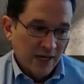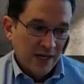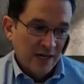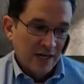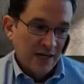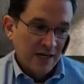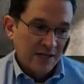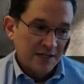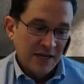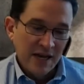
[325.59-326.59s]

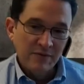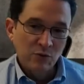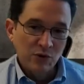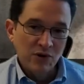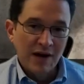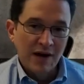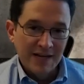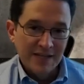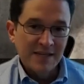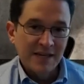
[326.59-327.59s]
to have a real
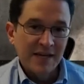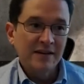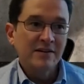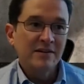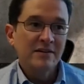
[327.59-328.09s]
high tech